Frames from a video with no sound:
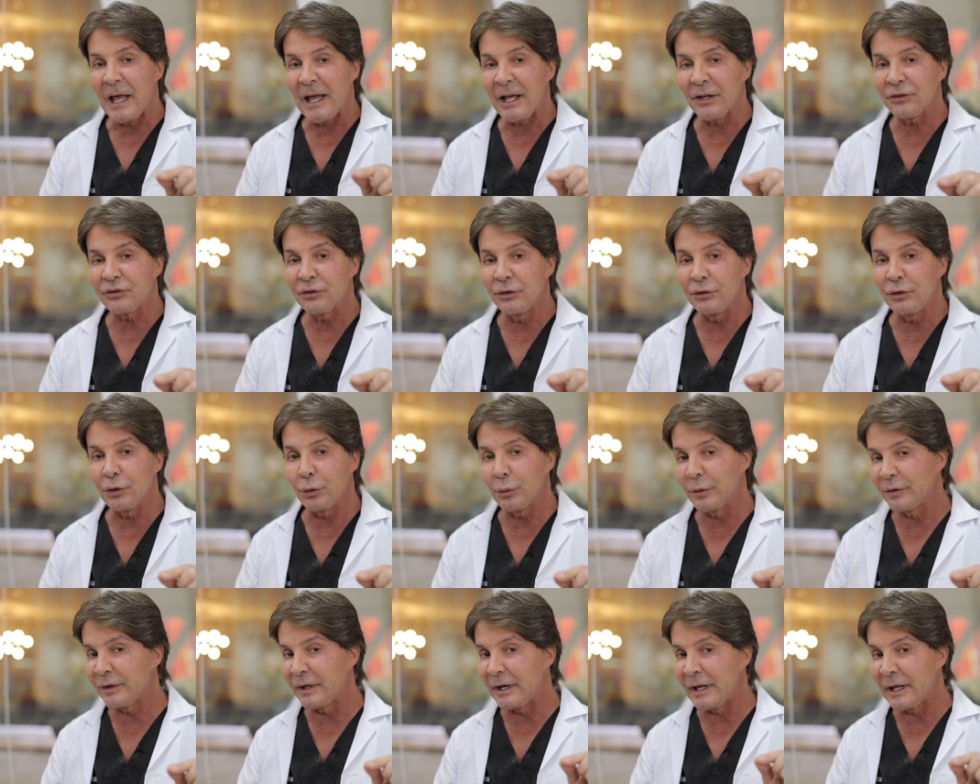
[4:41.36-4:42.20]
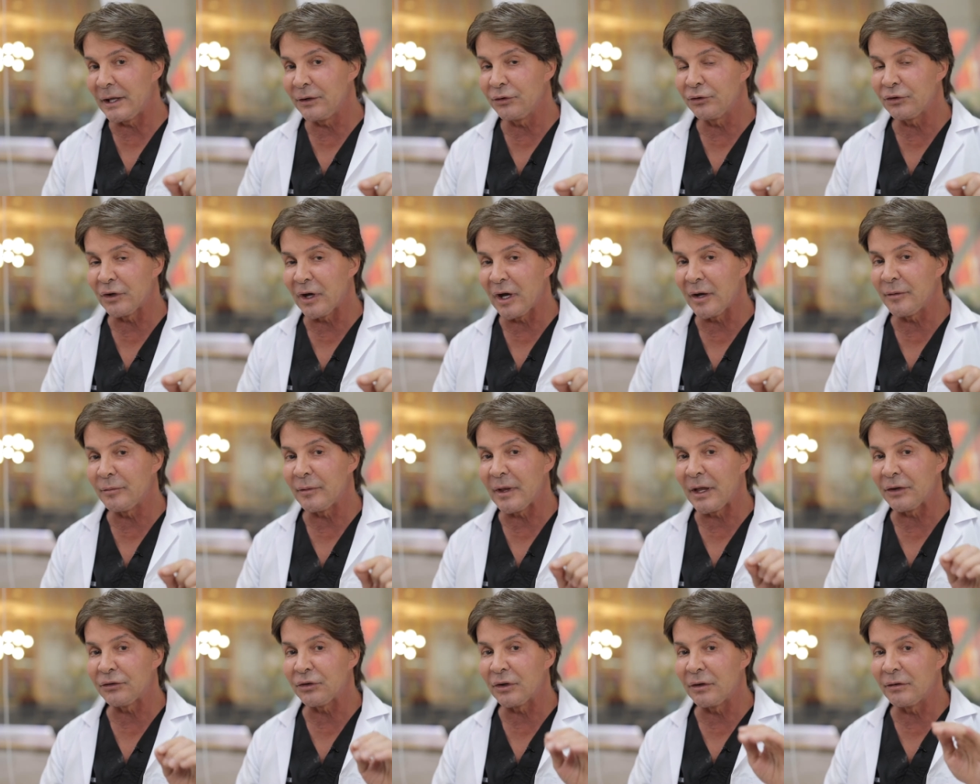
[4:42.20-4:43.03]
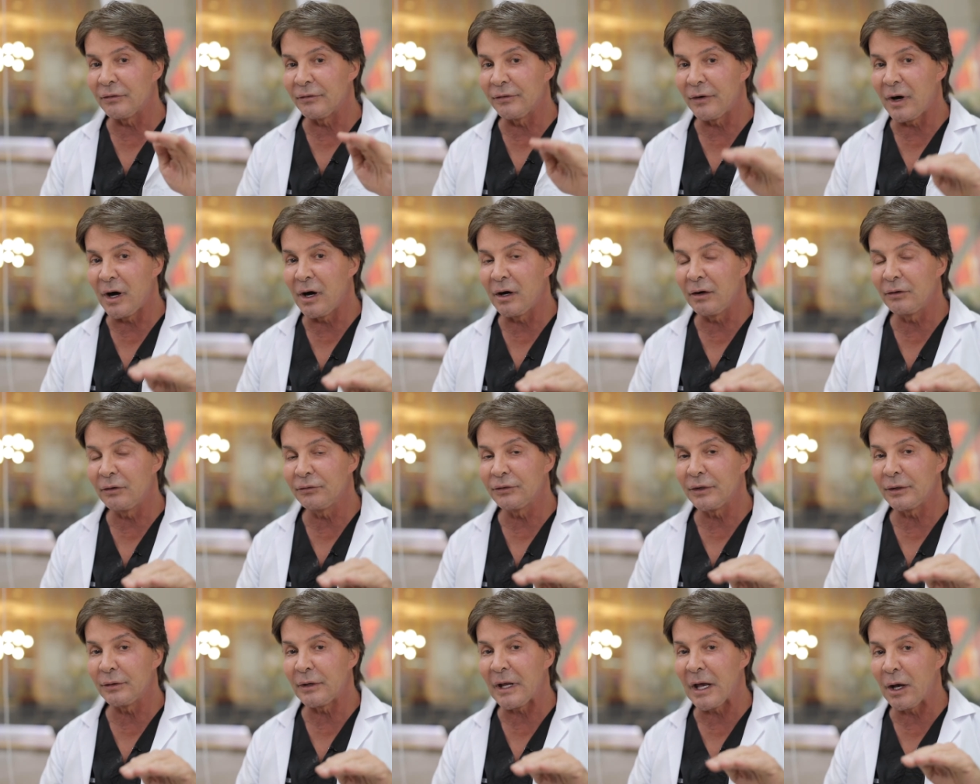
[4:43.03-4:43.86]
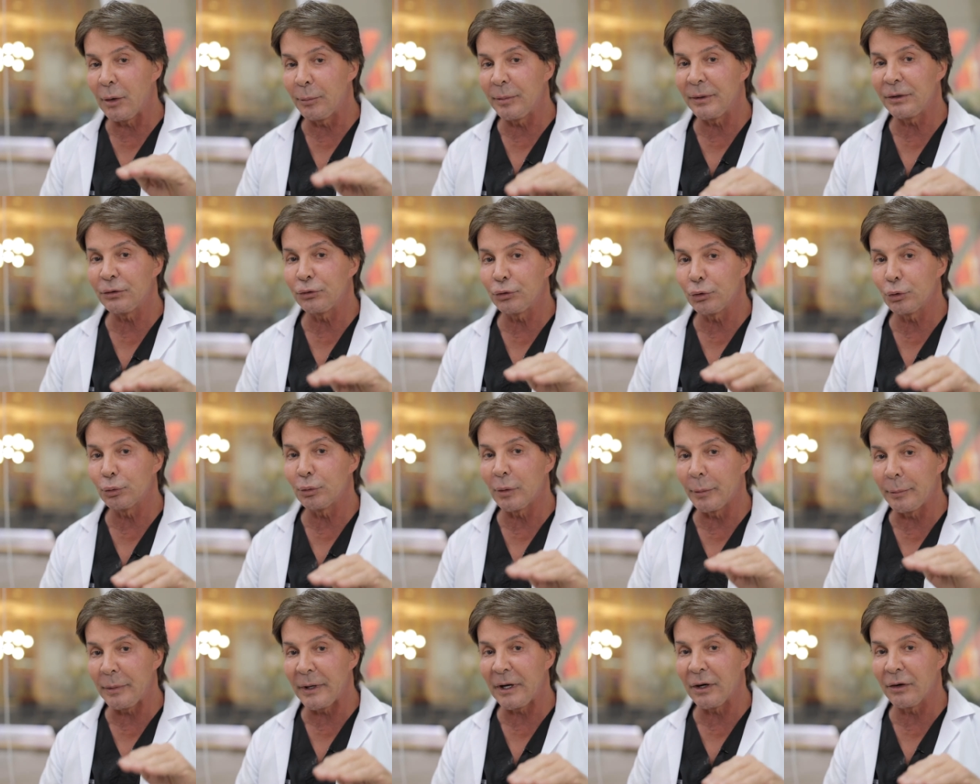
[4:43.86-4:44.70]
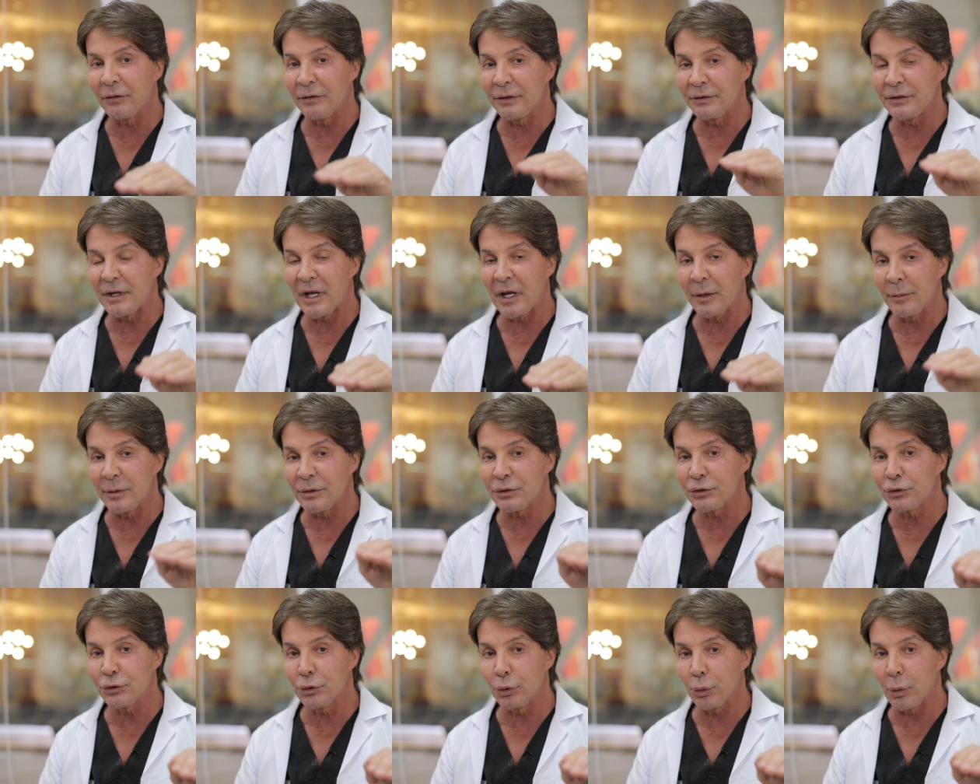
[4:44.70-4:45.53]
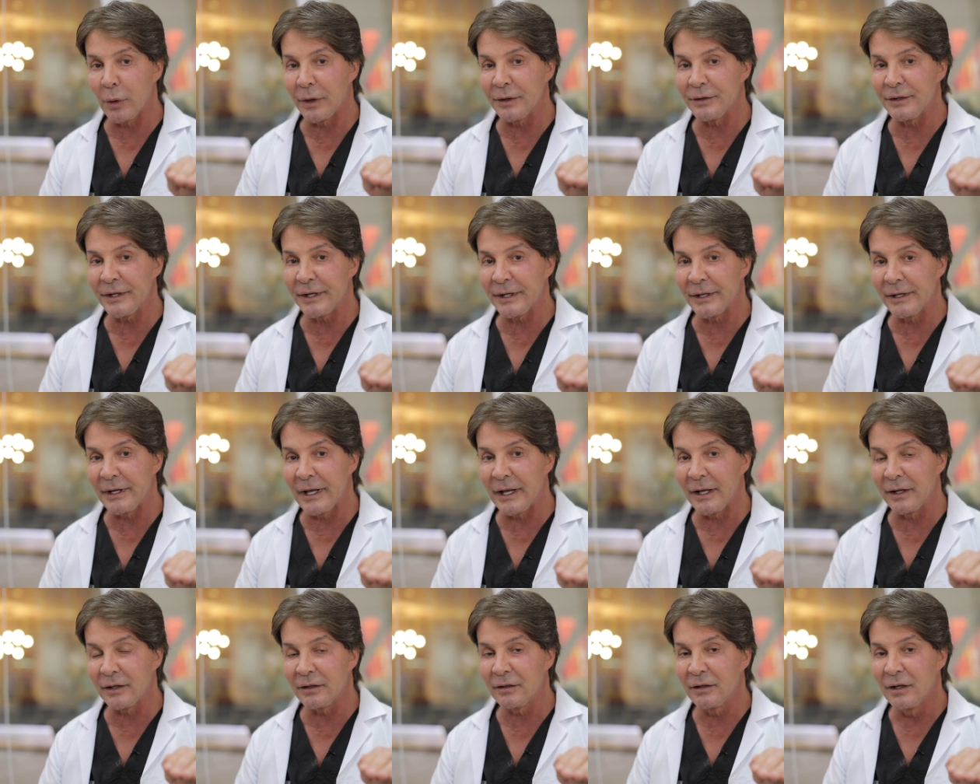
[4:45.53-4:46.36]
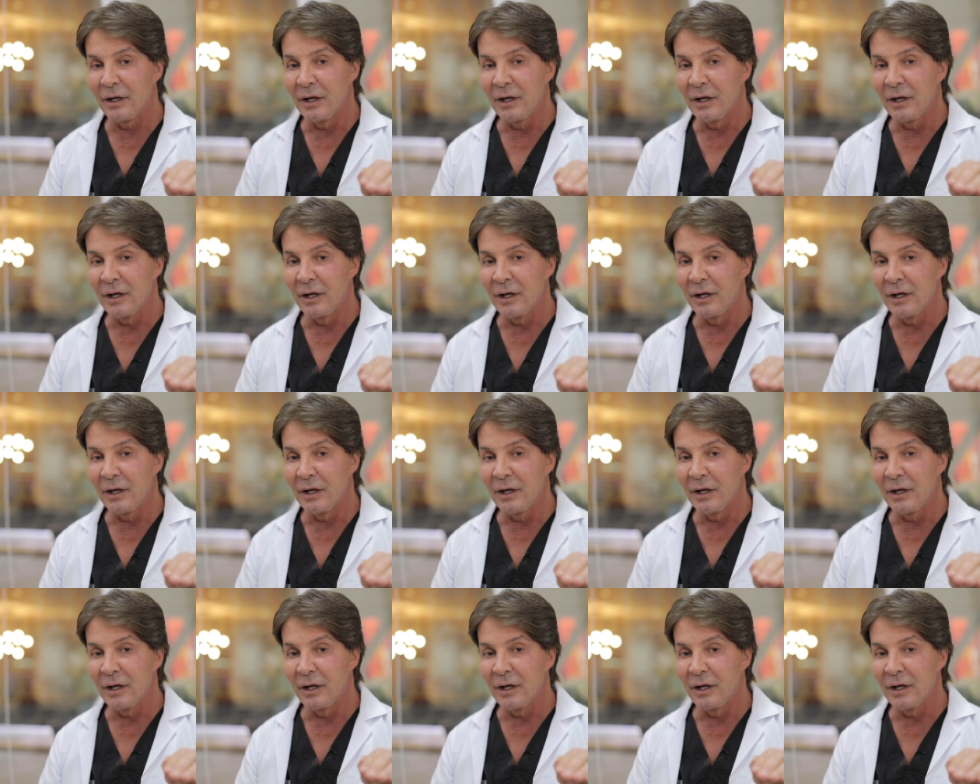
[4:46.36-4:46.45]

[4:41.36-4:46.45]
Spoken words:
has to do with an enzyme that's involved in helping to repair the damage to our DNA.